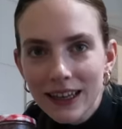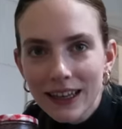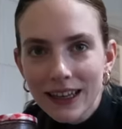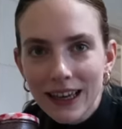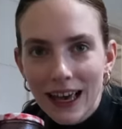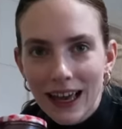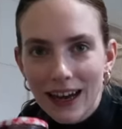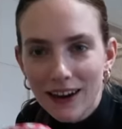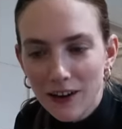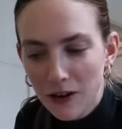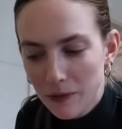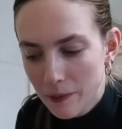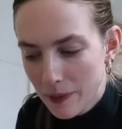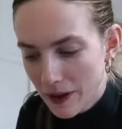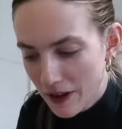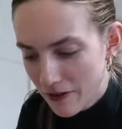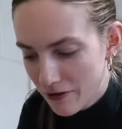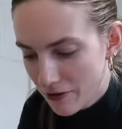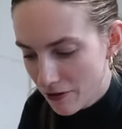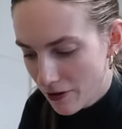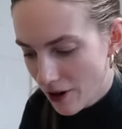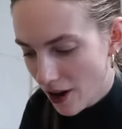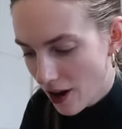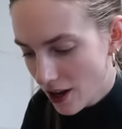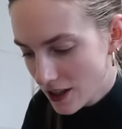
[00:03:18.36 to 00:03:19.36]
Get a little bit of
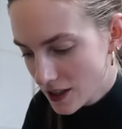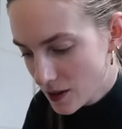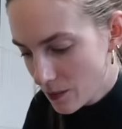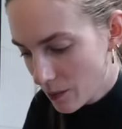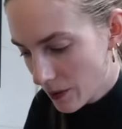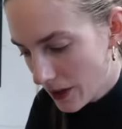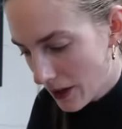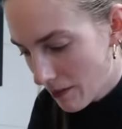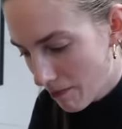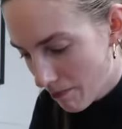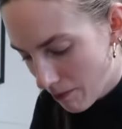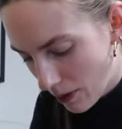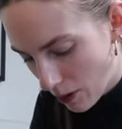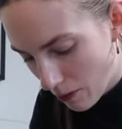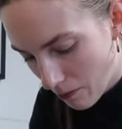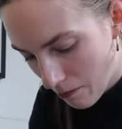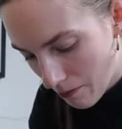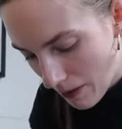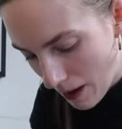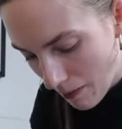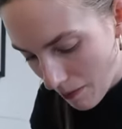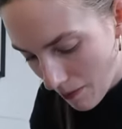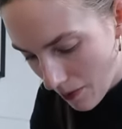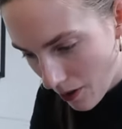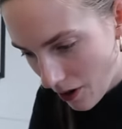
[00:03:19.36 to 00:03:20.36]
raspberry bon
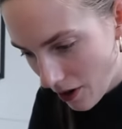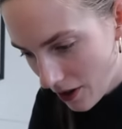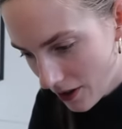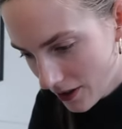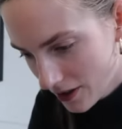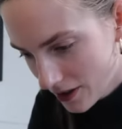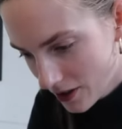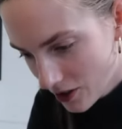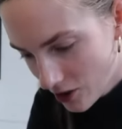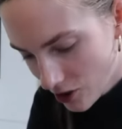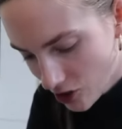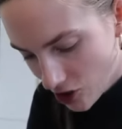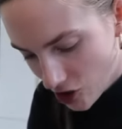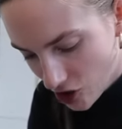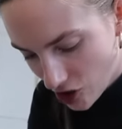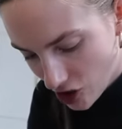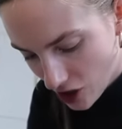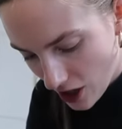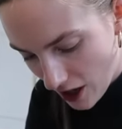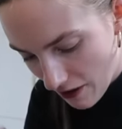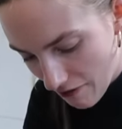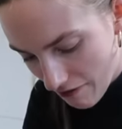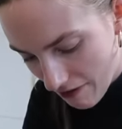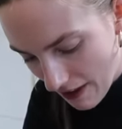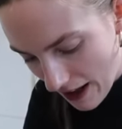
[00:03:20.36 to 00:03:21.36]
maman,
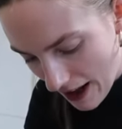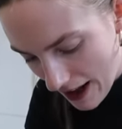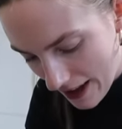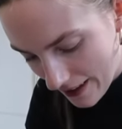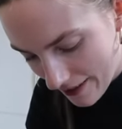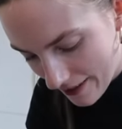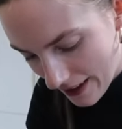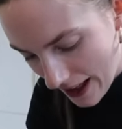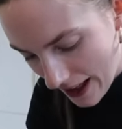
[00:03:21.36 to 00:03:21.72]
shove that in